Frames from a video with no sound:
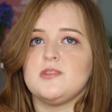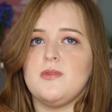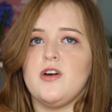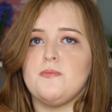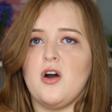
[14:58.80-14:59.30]

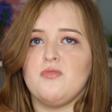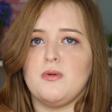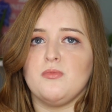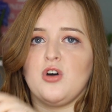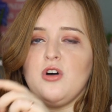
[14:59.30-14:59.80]
some of our bath
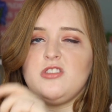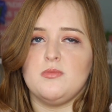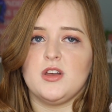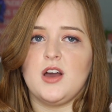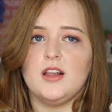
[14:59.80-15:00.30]
bombs are
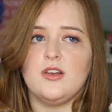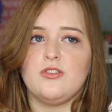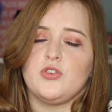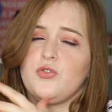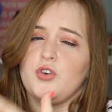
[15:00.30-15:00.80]
similar
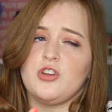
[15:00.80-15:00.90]
colours. So for